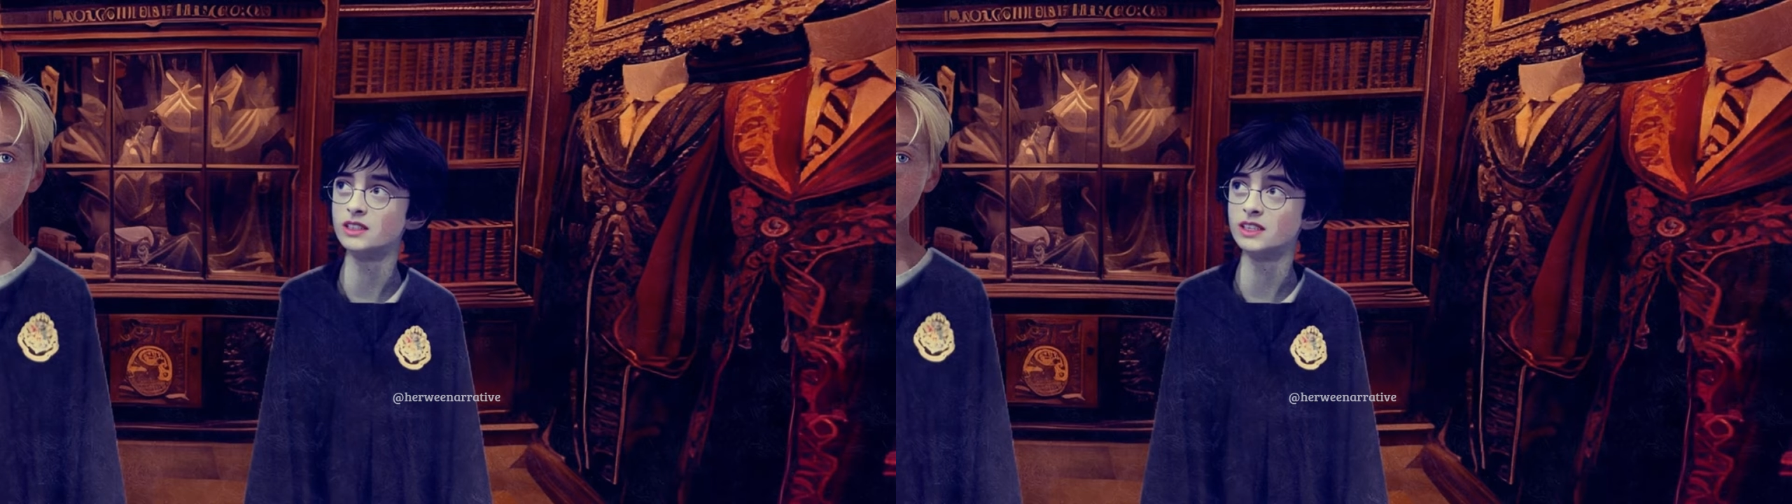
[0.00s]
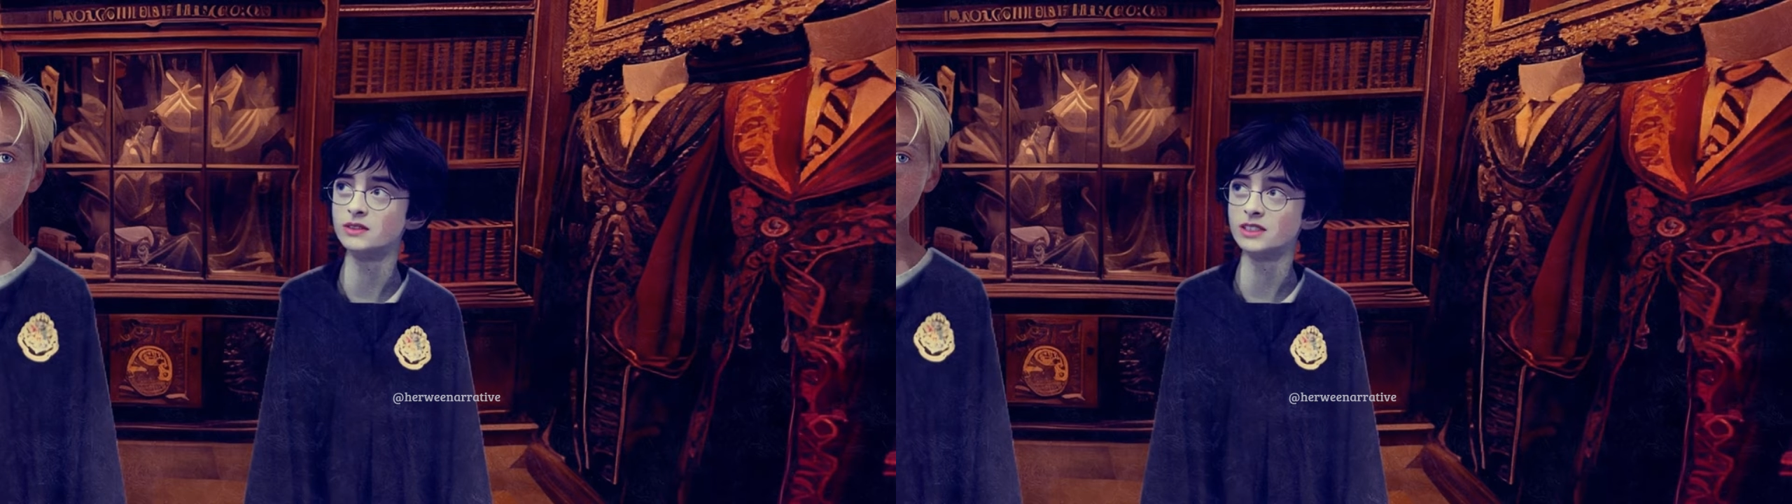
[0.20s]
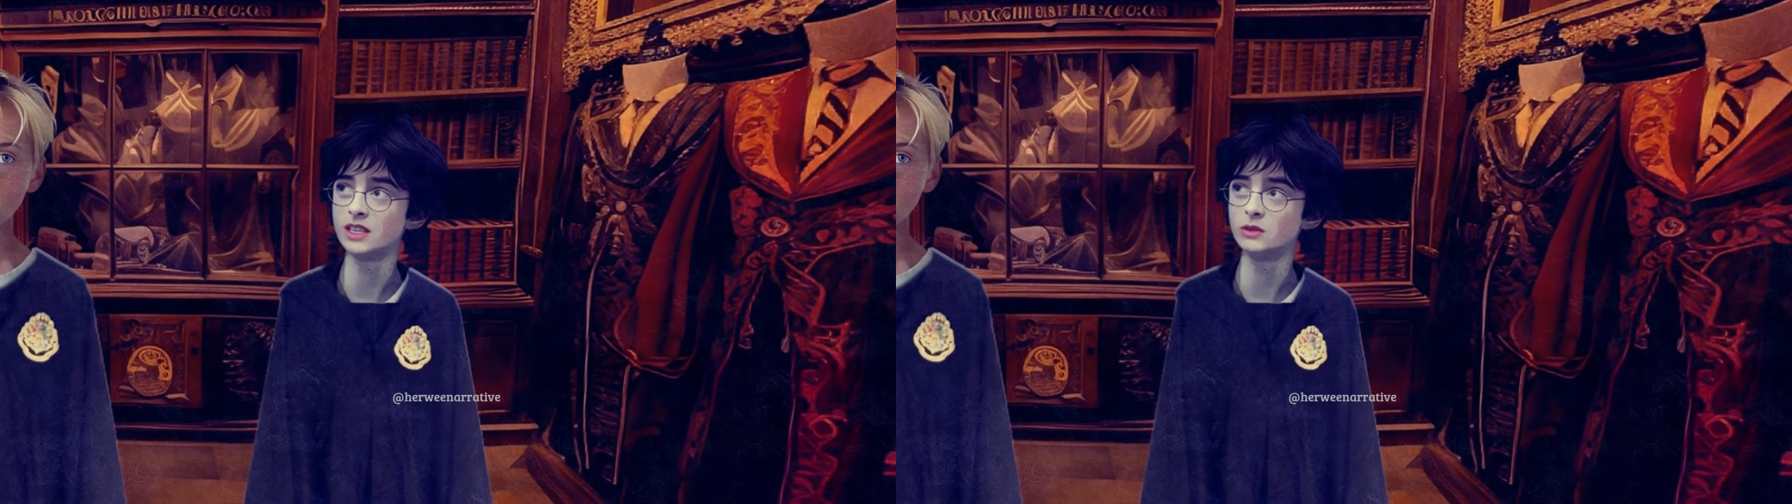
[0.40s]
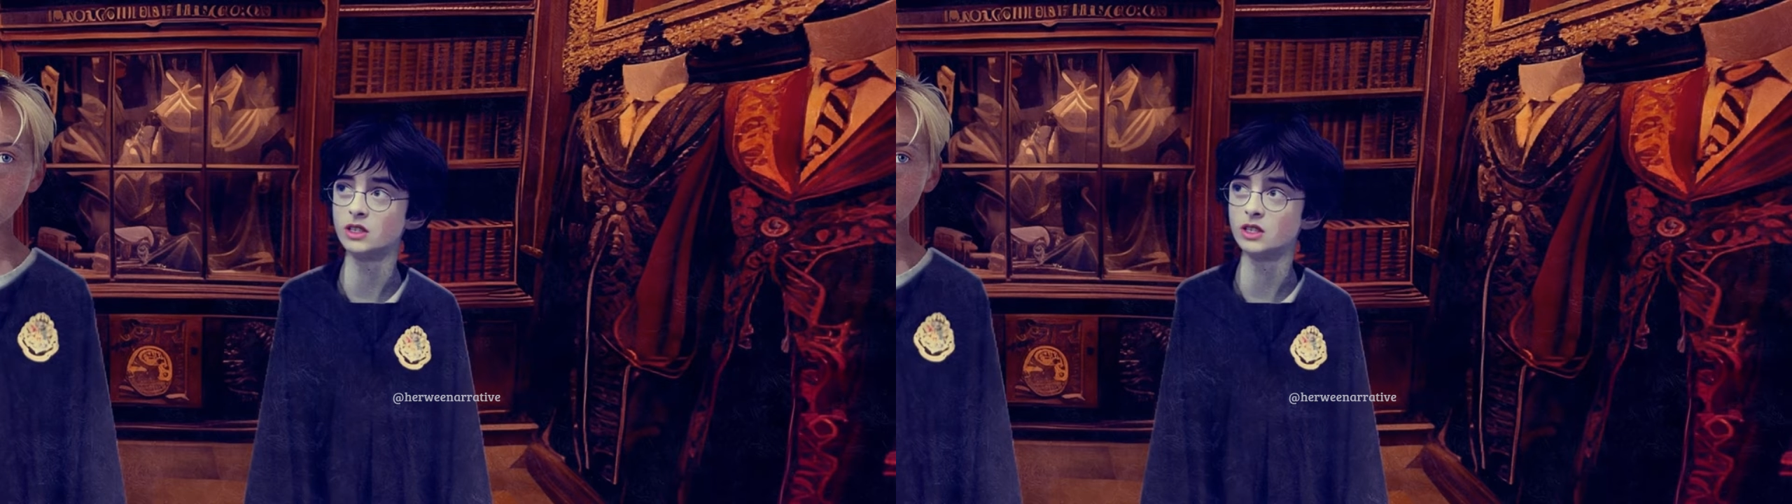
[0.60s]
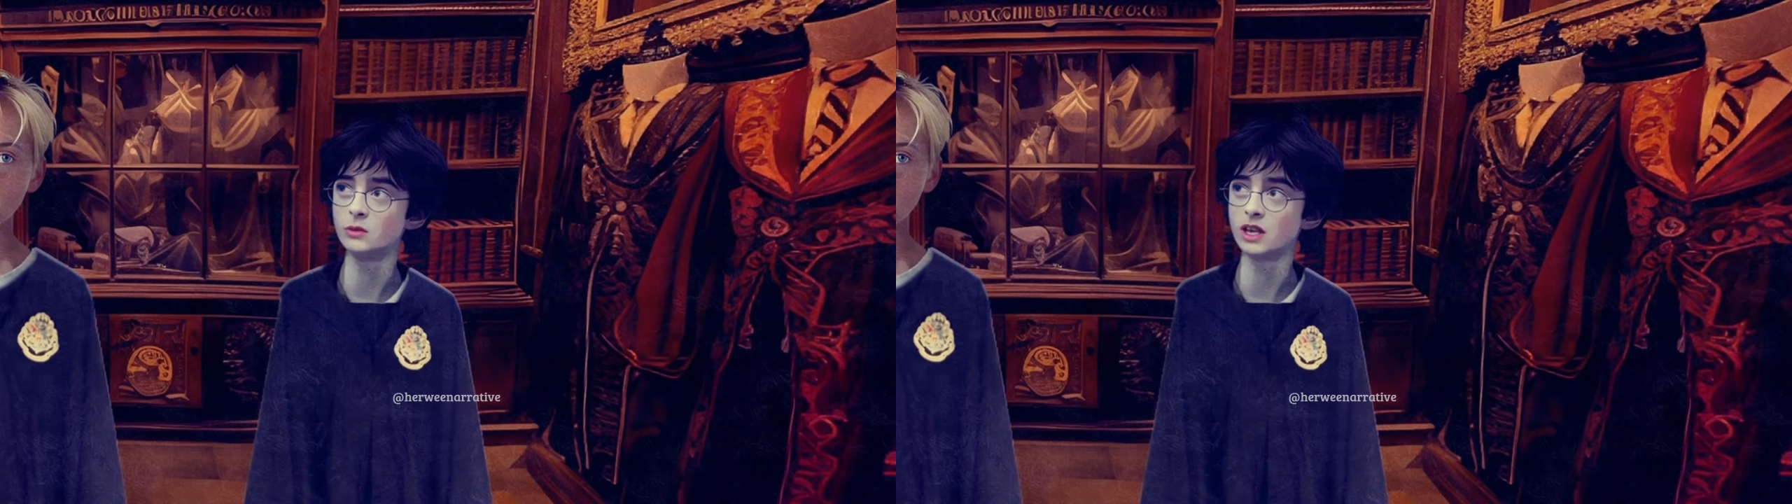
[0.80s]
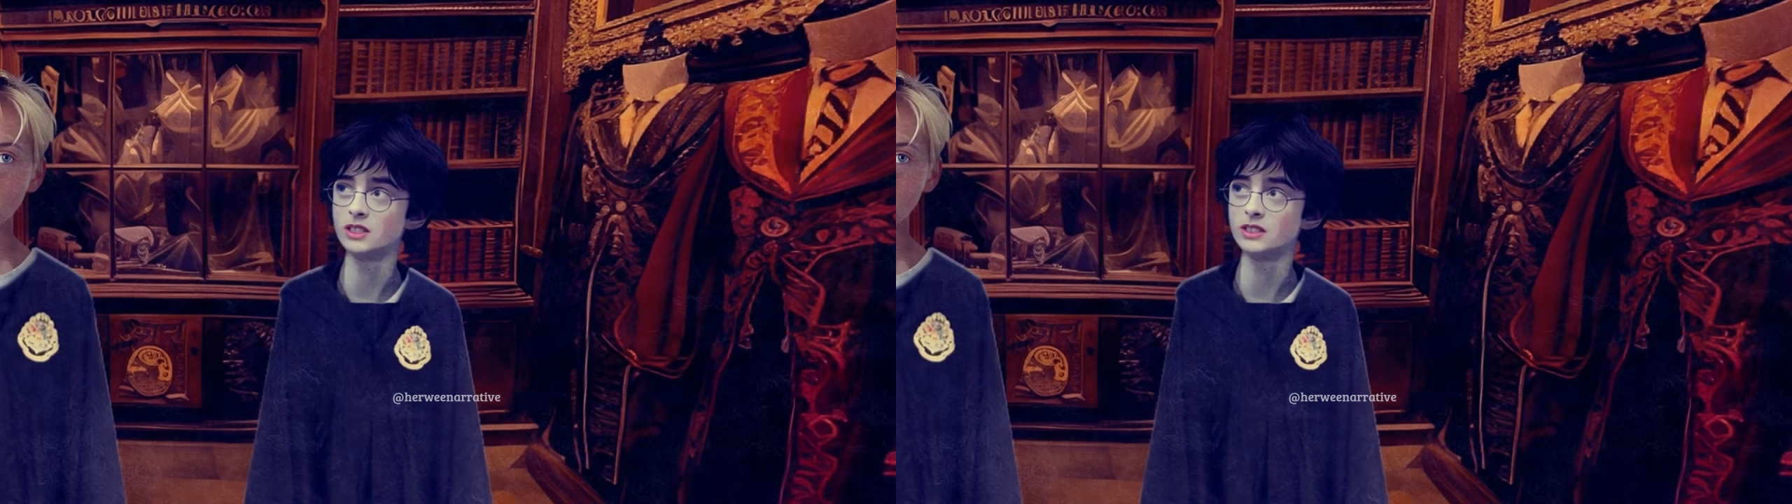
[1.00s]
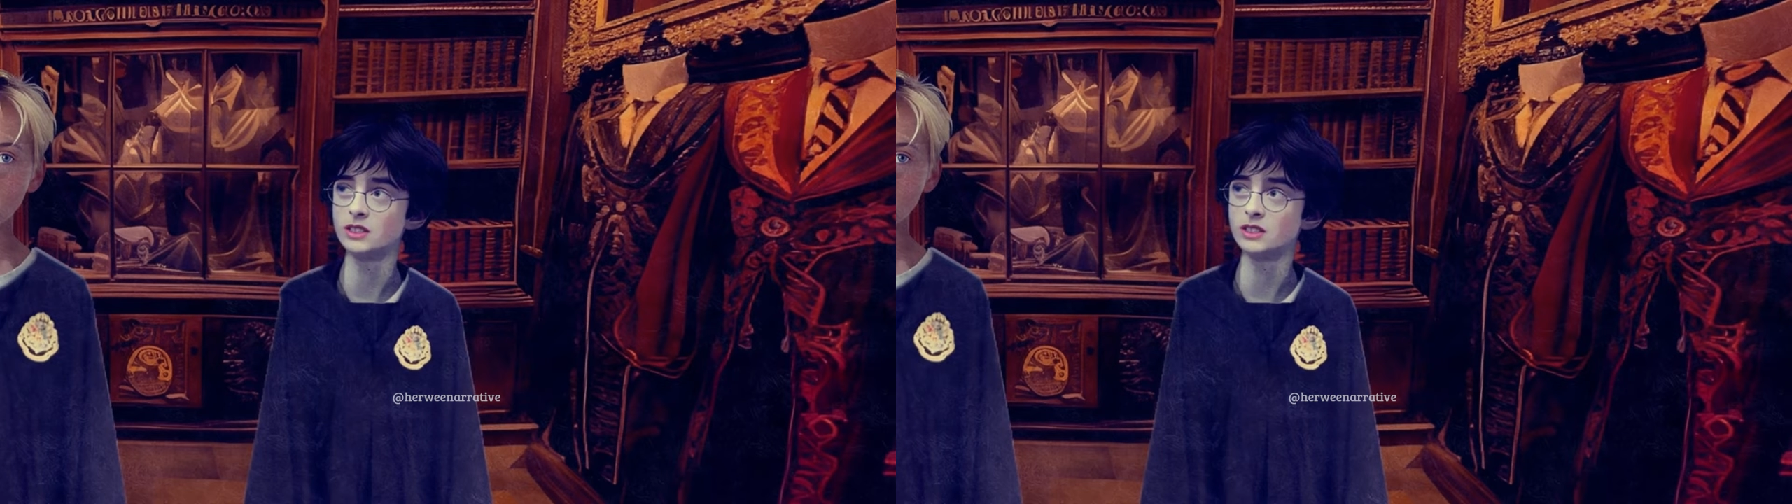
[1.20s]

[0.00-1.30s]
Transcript: if that's what you mean.